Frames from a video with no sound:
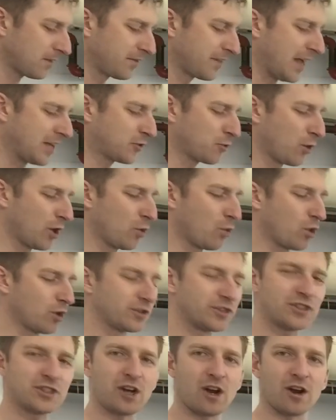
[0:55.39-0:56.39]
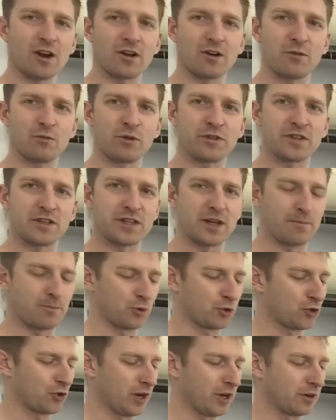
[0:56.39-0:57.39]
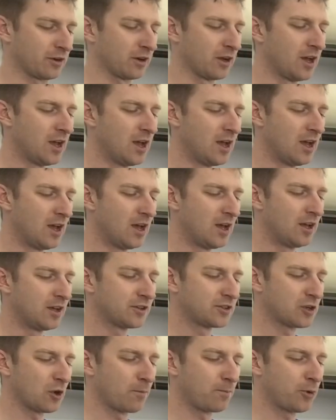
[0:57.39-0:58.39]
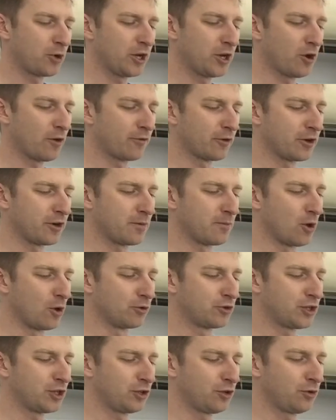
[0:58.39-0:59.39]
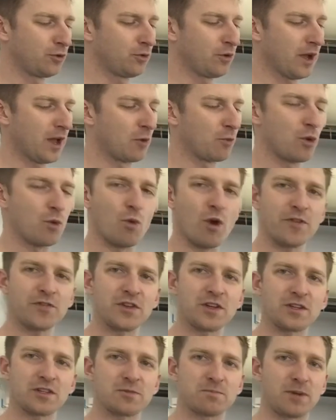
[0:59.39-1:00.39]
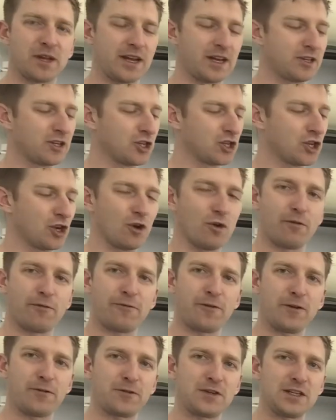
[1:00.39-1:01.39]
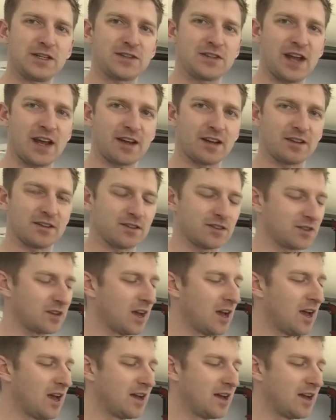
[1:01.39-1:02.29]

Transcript: That's where we'll start with the Tempo Trainer. So put it over into Mode 2, and we want the display to show 50 seconds.